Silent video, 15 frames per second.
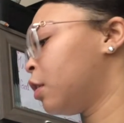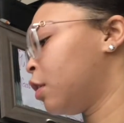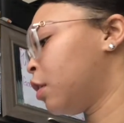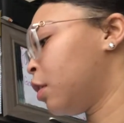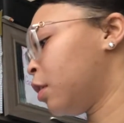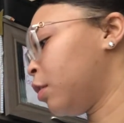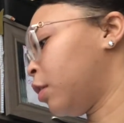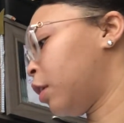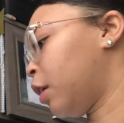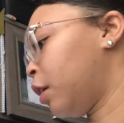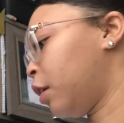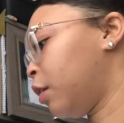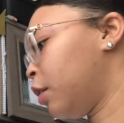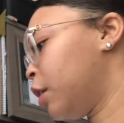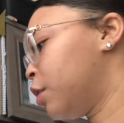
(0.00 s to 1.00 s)

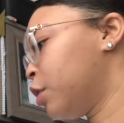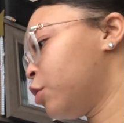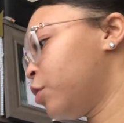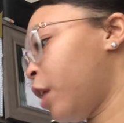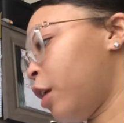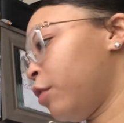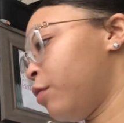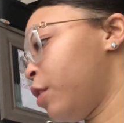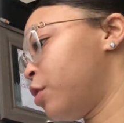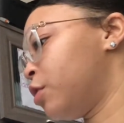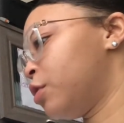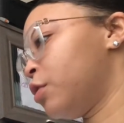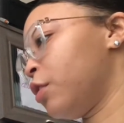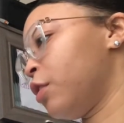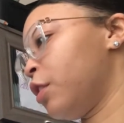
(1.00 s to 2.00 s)
Okay, it tells you how to
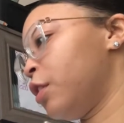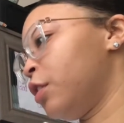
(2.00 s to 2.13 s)
register,